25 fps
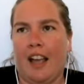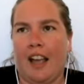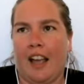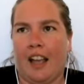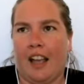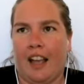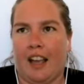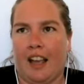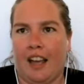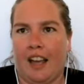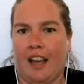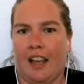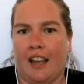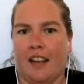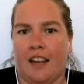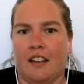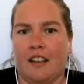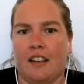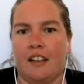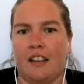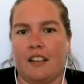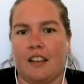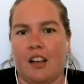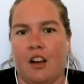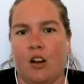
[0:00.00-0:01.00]
And
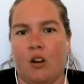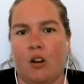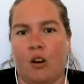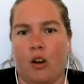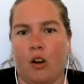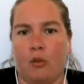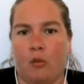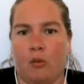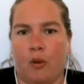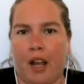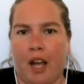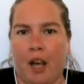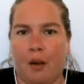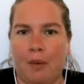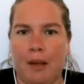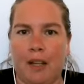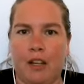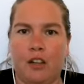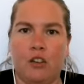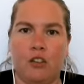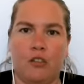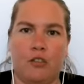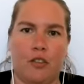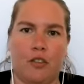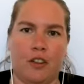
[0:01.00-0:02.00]
so a rabbit
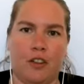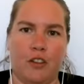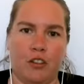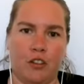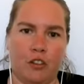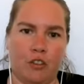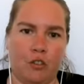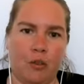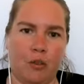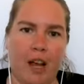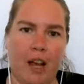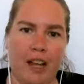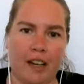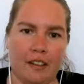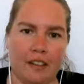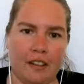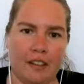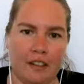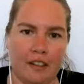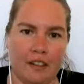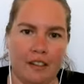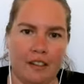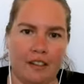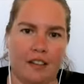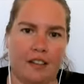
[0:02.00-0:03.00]
who feels
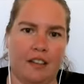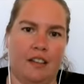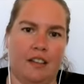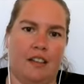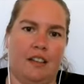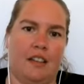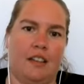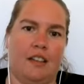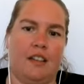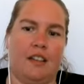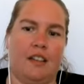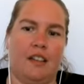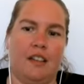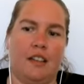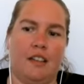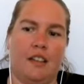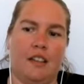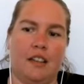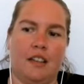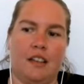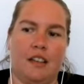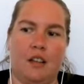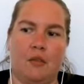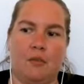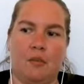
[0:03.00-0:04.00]
threatened
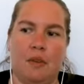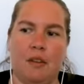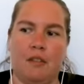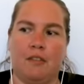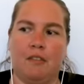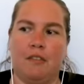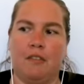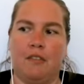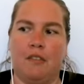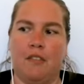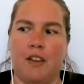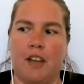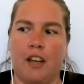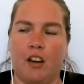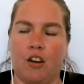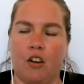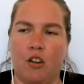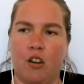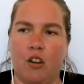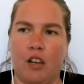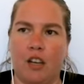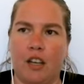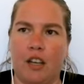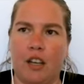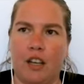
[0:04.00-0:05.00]
can be
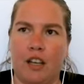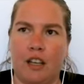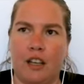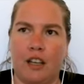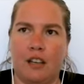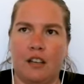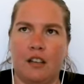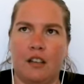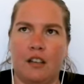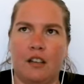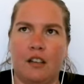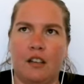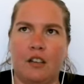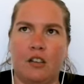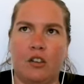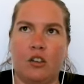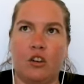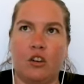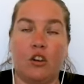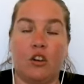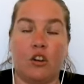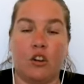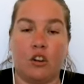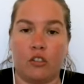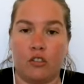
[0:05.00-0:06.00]
very
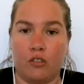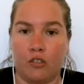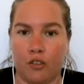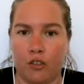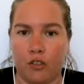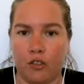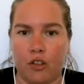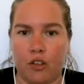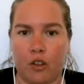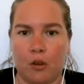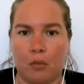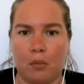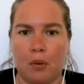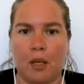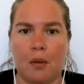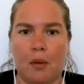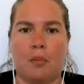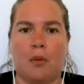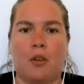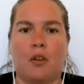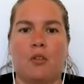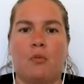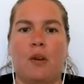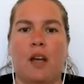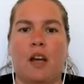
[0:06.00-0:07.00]
hurtful to the
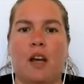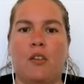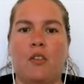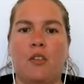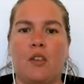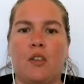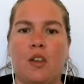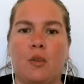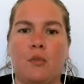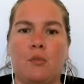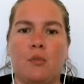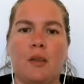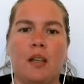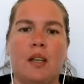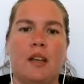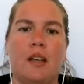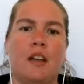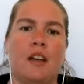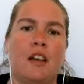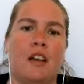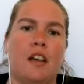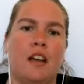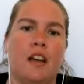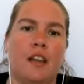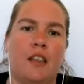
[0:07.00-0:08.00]
people around
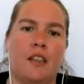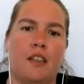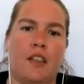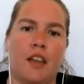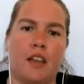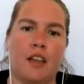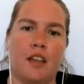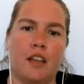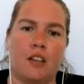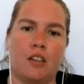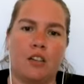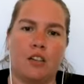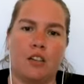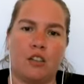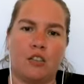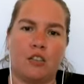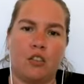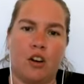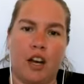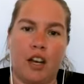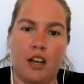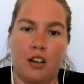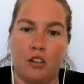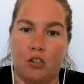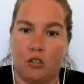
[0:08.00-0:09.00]
them. They can
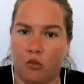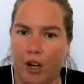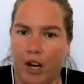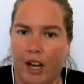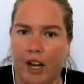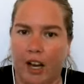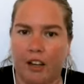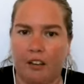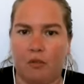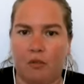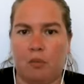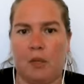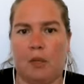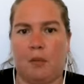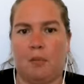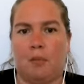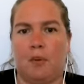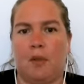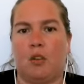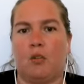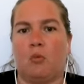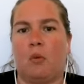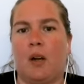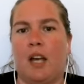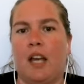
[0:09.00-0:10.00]
try and drive
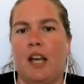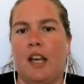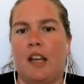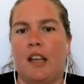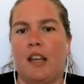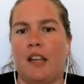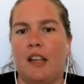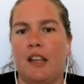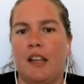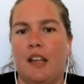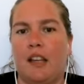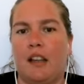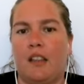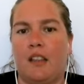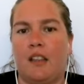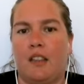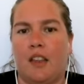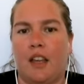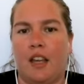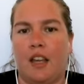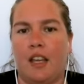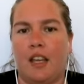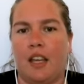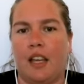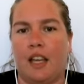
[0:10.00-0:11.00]
people away.
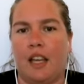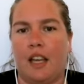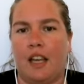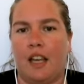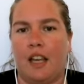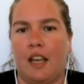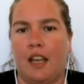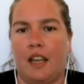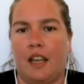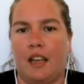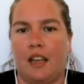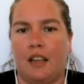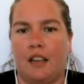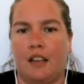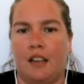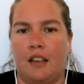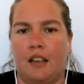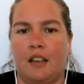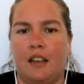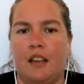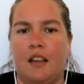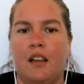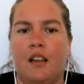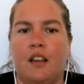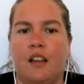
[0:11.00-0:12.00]
They can
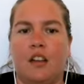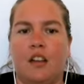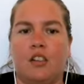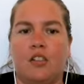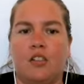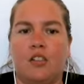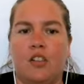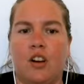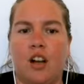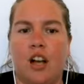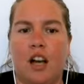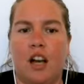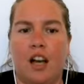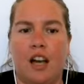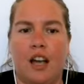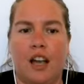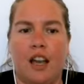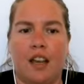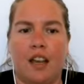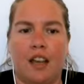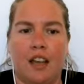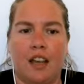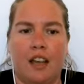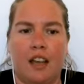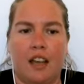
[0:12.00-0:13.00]
try
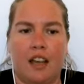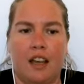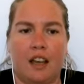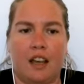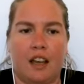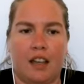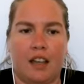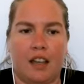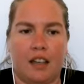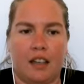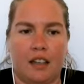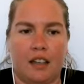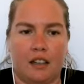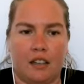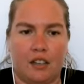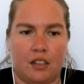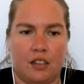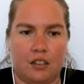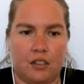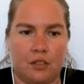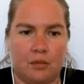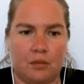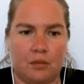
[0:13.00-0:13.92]
and